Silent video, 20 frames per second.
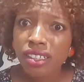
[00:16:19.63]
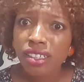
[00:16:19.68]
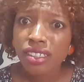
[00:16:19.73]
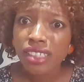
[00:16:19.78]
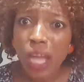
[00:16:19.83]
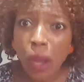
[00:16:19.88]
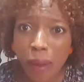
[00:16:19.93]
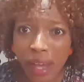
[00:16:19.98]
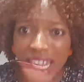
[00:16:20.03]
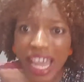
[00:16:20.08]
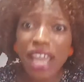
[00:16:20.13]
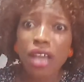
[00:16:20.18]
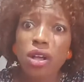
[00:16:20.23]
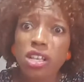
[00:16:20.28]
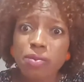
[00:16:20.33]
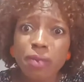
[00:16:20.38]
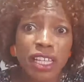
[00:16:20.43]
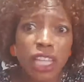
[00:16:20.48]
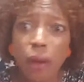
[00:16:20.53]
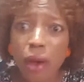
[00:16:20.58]
That one ain't your
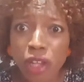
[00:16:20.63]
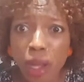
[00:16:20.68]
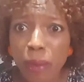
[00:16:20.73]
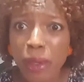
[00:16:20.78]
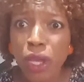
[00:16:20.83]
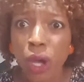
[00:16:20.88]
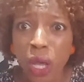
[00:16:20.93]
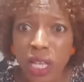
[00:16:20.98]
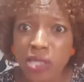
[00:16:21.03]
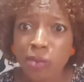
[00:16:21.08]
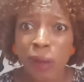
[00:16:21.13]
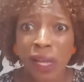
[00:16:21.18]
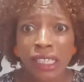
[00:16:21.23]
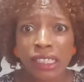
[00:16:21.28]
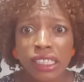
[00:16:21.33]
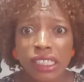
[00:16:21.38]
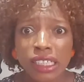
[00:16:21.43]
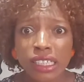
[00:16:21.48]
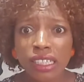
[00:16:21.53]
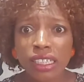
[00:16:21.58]
husband. That one not be your
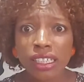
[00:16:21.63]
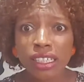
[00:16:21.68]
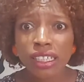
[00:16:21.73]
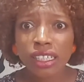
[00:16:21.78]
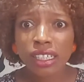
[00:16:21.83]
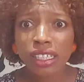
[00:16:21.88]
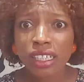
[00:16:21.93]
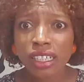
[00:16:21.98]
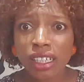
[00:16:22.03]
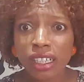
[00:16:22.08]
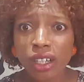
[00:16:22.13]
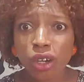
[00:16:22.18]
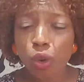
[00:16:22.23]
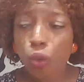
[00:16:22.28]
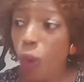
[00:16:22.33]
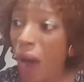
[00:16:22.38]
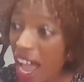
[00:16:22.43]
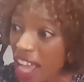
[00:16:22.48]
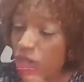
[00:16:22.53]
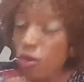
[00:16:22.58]
husband.
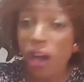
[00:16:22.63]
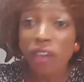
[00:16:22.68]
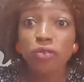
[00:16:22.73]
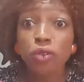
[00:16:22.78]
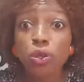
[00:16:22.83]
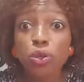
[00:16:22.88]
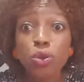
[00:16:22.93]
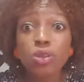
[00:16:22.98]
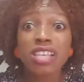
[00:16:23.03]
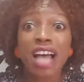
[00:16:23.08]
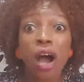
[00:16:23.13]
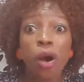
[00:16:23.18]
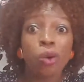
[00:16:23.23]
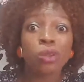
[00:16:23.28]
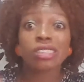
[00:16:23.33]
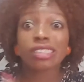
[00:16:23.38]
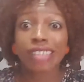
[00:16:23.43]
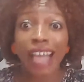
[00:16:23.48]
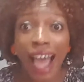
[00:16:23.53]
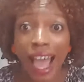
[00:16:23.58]
Why you have to use our own
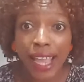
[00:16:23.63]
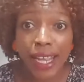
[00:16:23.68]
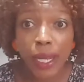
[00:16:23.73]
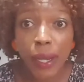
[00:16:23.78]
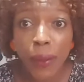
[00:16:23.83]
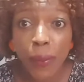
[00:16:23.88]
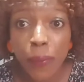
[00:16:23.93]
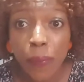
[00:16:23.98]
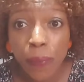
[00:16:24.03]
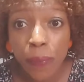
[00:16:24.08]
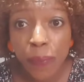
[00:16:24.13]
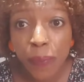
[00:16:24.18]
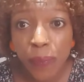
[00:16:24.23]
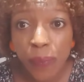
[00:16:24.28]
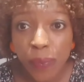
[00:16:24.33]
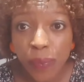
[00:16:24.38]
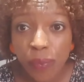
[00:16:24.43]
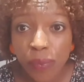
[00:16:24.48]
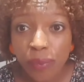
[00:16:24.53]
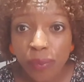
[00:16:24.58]
style?
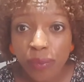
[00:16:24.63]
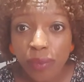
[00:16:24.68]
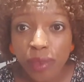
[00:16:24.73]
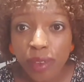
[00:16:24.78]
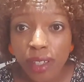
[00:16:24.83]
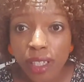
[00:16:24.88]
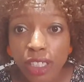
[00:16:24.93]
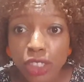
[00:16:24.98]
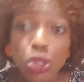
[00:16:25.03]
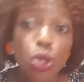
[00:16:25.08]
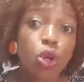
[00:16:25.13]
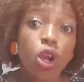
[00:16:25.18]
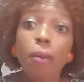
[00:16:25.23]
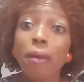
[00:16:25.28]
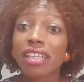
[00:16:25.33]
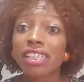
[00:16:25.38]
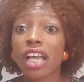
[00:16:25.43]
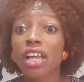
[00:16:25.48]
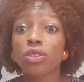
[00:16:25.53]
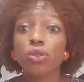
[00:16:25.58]
She'll come
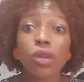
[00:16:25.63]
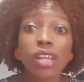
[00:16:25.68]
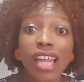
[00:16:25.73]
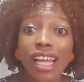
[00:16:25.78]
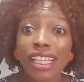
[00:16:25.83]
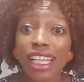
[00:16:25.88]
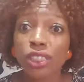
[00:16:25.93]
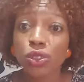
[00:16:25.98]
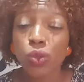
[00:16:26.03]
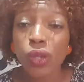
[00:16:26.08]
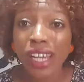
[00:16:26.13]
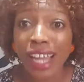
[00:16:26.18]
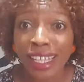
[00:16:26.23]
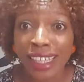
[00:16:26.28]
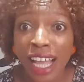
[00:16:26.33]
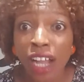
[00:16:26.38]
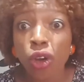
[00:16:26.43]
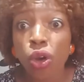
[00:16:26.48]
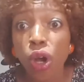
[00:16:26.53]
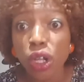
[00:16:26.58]
and tell you, do it like that, do it like
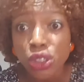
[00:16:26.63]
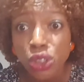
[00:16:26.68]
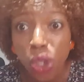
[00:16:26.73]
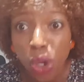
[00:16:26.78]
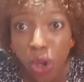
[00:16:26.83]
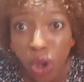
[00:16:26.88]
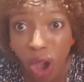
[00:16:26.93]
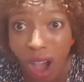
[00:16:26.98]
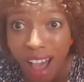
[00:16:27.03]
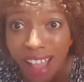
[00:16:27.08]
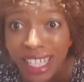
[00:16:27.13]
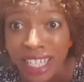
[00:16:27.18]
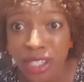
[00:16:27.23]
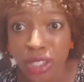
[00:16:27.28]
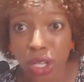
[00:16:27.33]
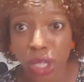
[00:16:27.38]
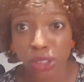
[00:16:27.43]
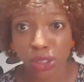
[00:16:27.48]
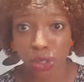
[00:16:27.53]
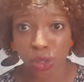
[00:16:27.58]
that. Go to God and
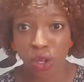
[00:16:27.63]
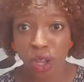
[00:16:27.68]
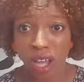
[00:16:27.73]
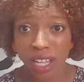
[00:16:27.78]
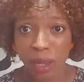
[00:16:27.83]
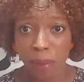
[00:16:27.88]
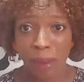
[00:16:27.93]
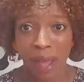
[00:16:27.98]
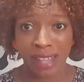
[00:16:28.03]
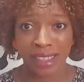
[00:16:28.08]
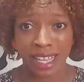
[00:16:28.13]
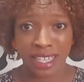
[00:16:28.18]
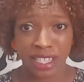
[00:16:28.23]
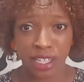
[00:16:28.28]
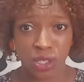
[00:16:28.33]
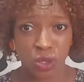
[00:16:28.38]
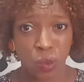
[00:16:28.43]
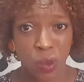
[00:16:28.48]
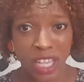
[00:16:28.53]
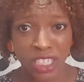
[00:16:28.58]
talk to God about that
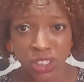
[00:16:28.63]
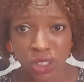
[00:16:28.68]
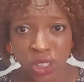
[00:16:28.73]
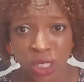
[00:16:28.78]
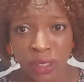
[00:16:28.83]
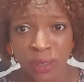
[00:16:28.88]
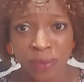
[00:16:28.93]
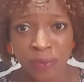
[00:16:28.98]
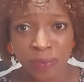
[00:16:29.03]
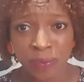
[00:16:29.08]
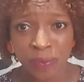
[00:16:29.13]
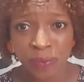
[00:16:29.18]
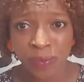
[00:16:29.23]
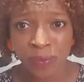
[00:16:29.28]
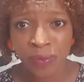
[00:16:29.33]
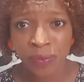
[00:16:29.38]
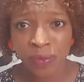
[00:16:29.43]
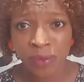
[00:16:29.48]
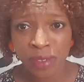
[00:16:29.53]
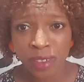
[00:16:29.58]
situation
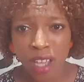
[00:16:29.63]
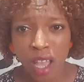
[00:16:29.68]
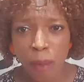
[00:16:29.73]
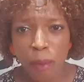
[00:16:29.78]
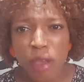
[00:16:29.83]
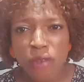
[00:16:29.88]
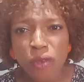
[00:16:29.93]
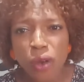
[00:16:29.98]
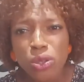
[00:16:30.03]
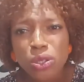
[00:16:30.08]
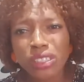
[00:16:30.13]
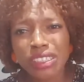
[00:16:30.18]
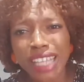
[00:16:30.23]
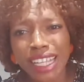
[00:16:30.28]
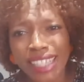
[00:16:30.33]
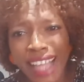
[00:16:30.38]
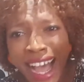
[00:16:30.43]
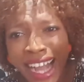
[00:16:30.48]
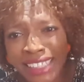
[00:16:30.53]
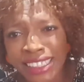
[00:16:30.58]
before you
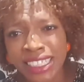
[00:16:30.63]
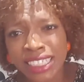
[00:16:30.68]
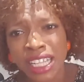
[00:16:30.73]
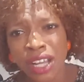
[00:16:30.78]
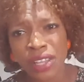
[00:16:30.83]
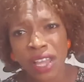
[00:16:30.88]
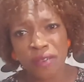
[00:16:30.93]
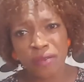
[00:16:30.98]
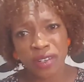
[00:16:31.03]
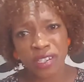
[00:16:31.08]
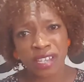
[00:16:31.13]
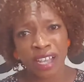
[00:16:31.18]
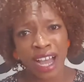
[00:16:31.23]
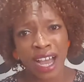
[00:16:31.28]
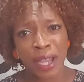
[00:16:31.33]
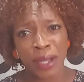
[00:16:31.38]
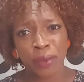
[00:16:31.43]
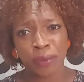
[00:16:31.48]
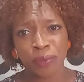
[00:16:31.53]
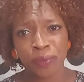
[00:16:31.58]
start acting out every
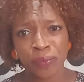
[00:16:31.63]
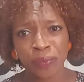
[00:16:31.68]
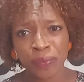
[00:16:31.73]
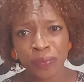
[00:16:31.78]
time.